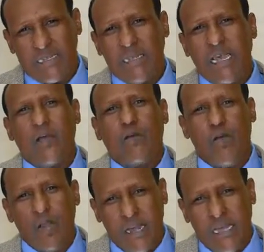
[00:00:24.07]
They are
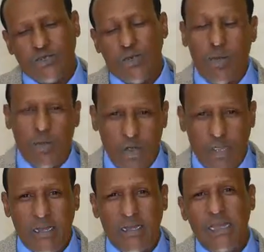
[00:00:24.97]
calling us. We are
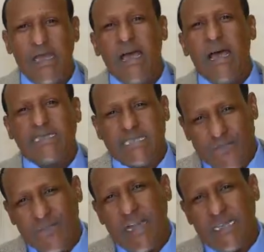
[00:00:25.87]
working as a
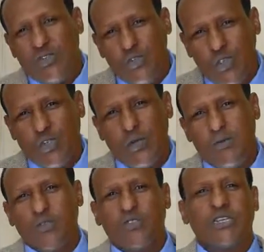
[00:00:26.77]
freelance usually,
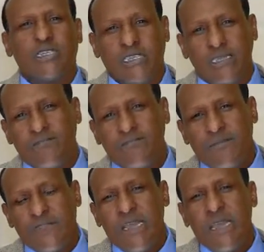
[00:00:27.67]
because just
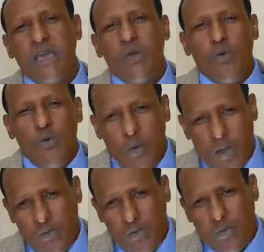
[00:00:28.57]

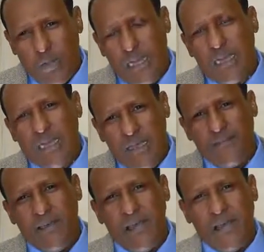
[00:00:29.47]
when you really give
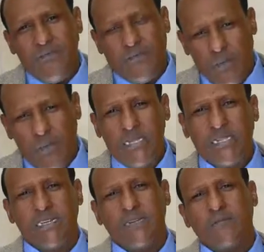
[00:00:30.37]

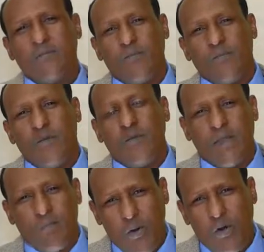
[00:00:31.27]
information or
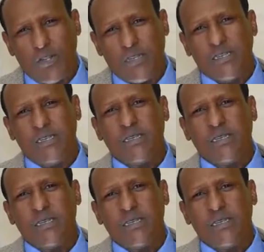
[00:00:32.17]
report,